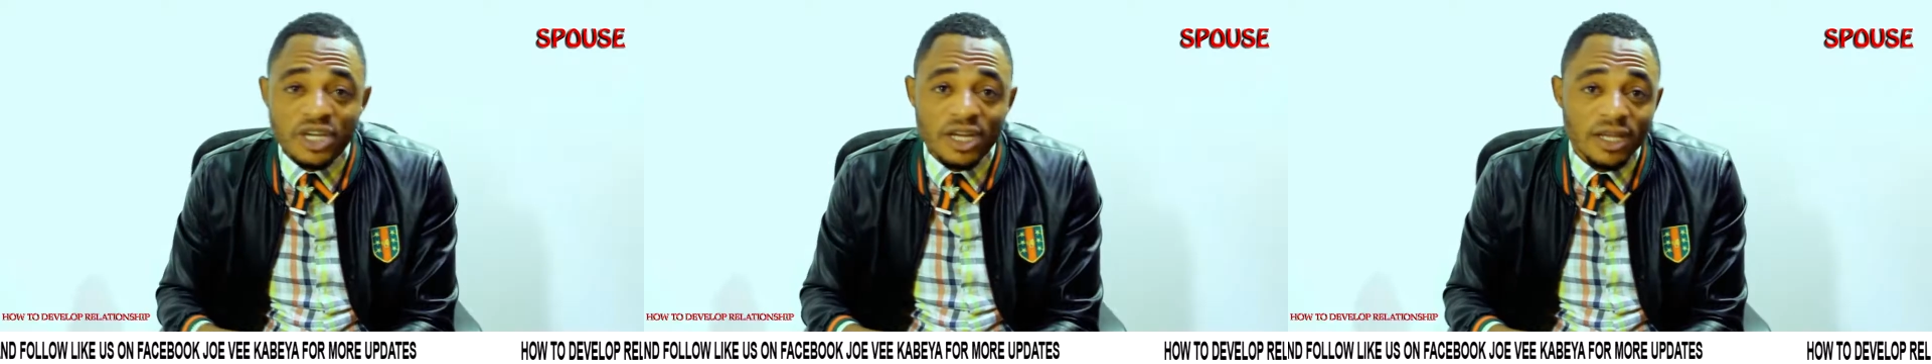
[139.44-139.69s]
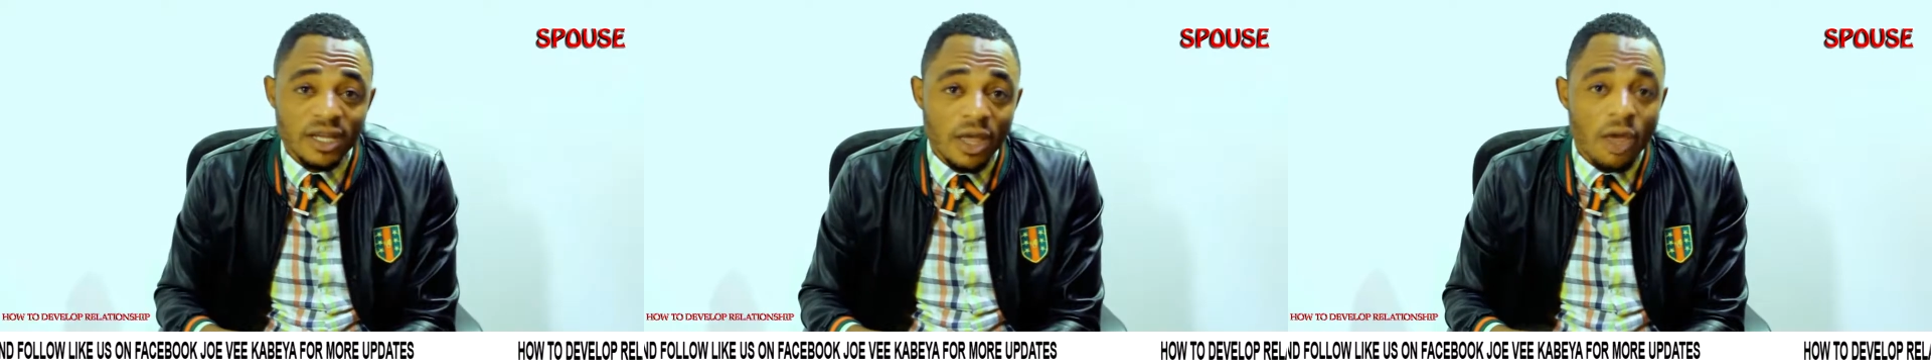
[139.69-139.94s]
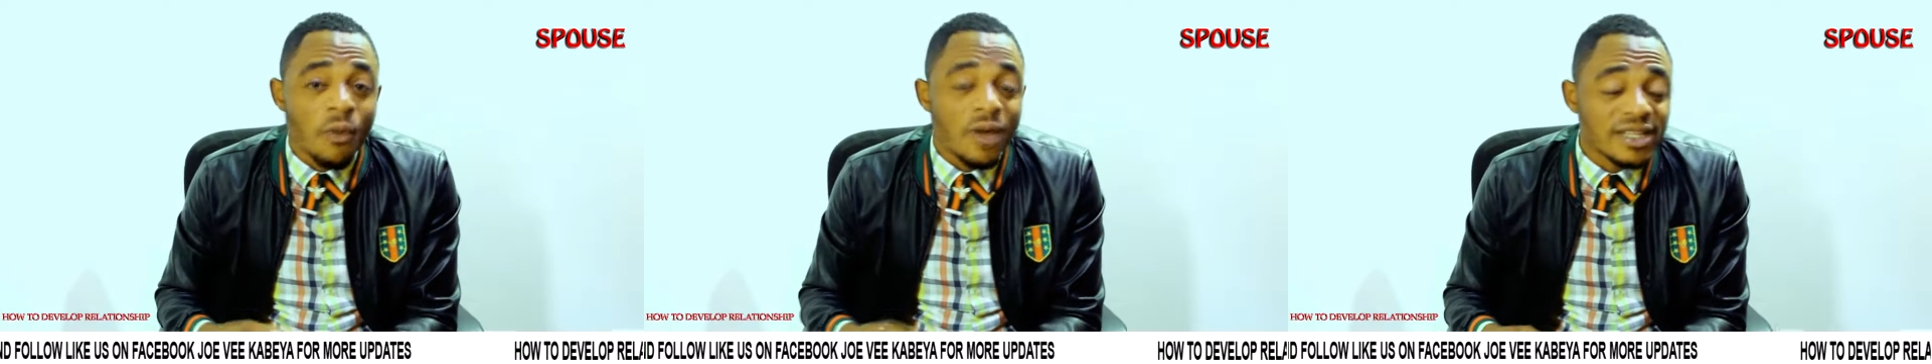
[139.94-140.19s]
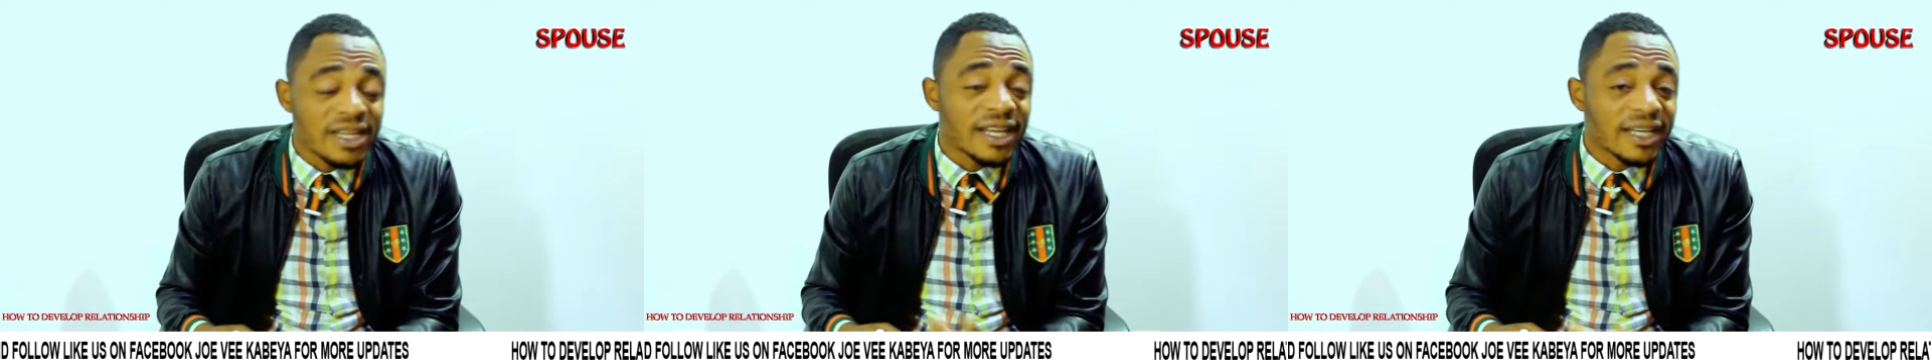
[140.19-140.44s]
her?
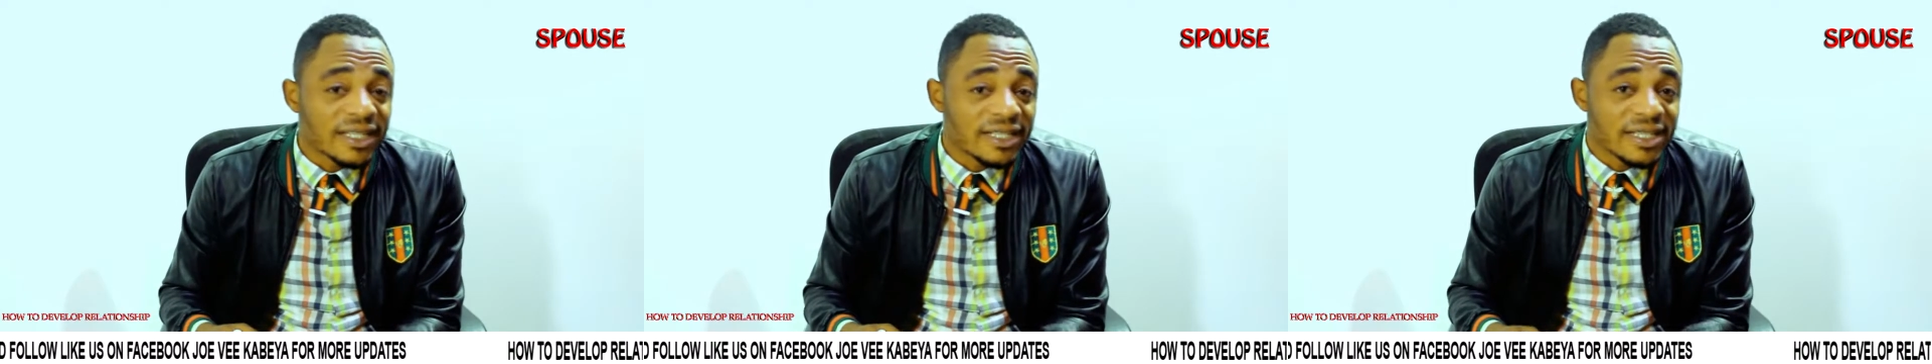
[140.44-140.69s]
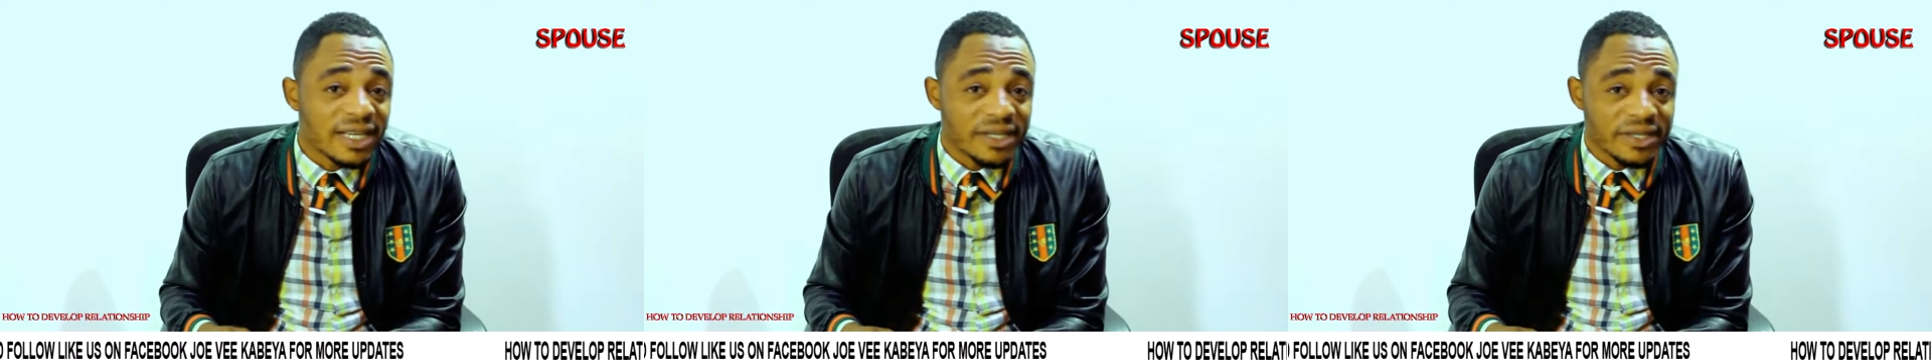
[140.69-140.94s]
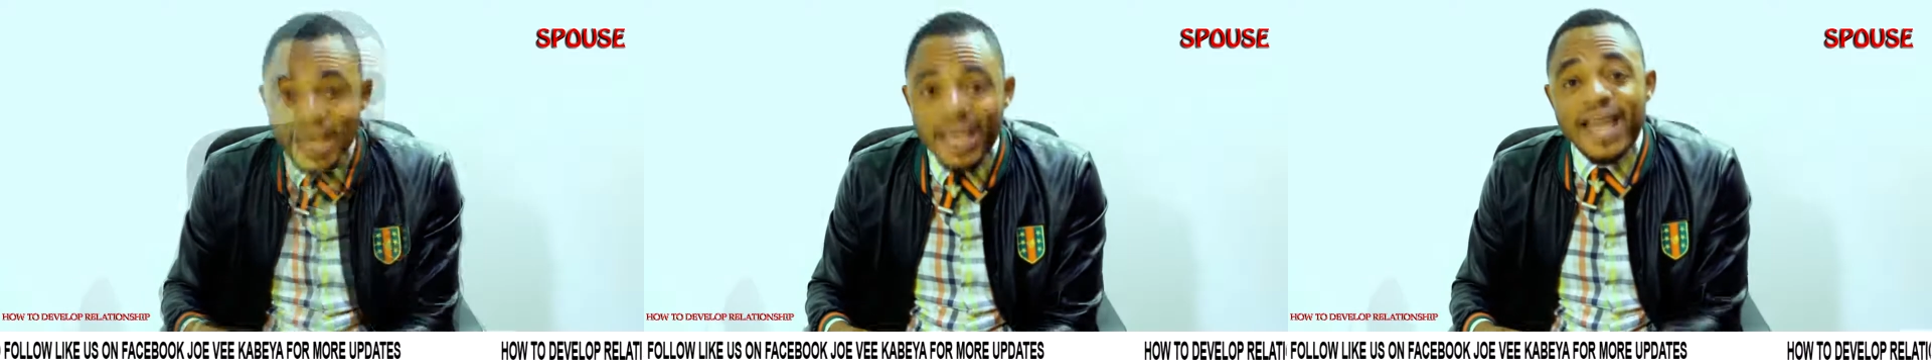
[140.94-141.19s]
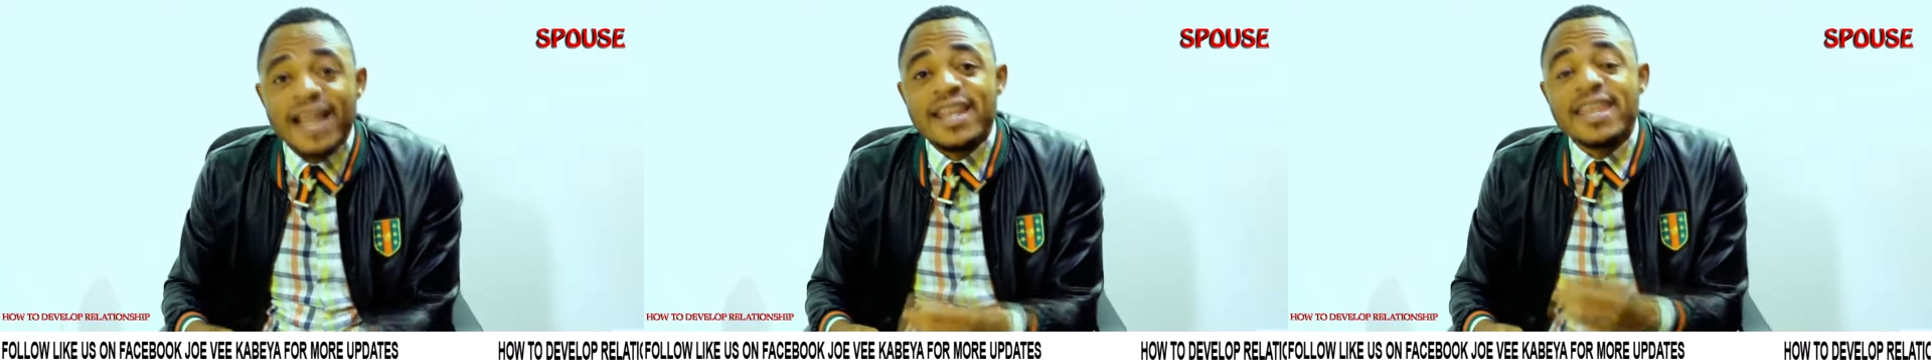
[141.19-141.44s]
What are the
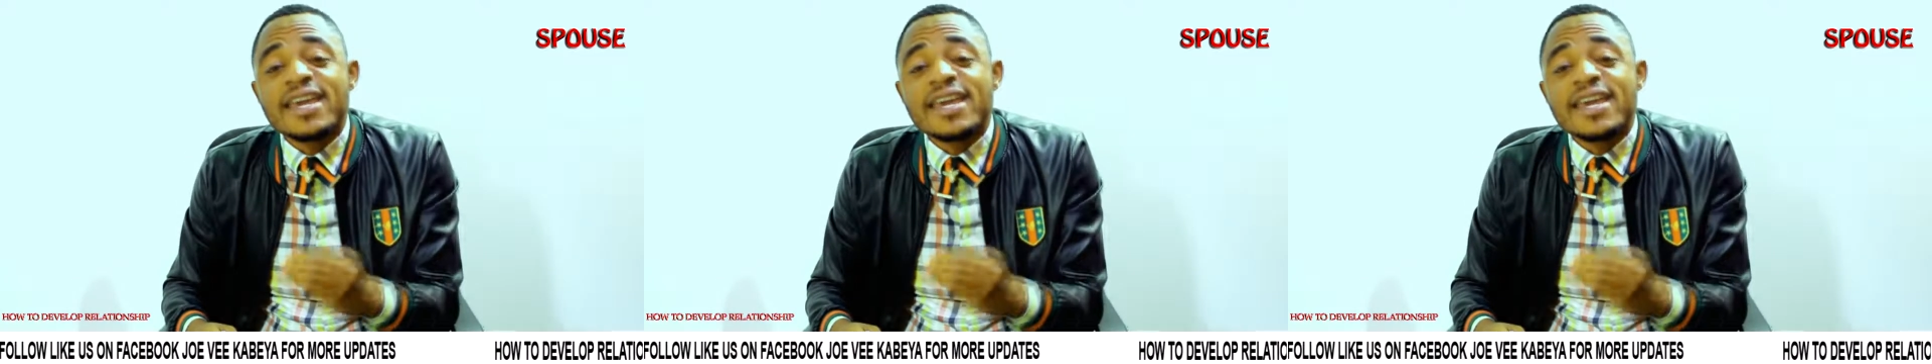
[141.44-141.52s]
criteria?